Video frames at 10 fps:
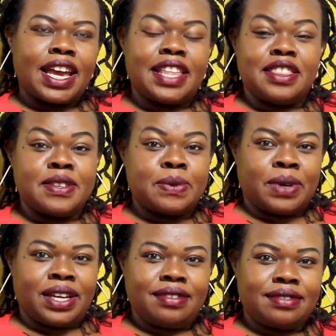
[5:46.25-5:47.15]
And this
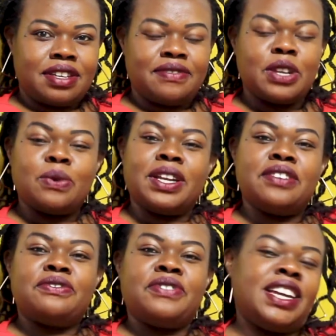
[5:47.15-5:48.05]
way, even when
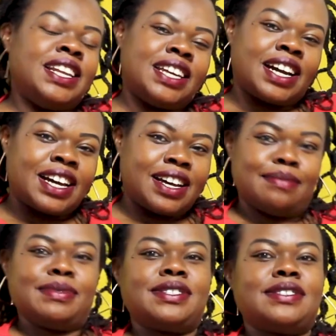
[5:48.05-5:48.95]
failure
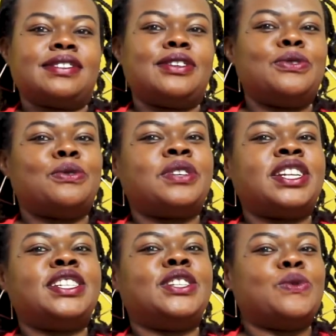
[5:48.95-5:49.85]
comes, you
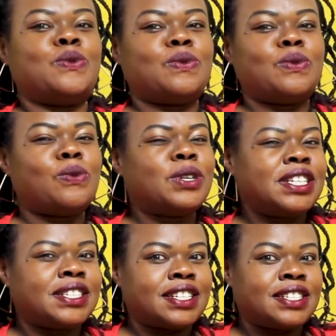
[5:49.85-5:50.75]
already know what
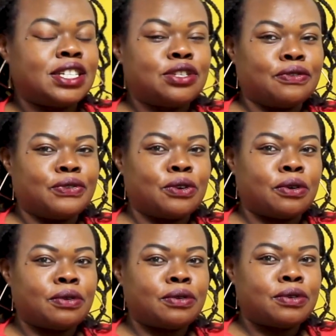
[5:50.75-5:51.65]
is the state of your
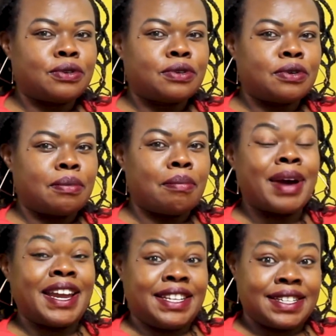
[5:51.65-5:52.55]

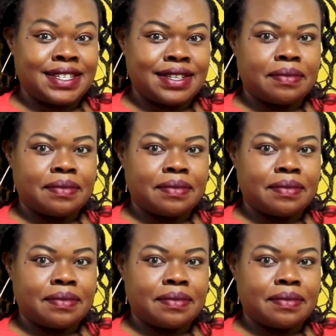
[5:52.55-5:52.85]
mind.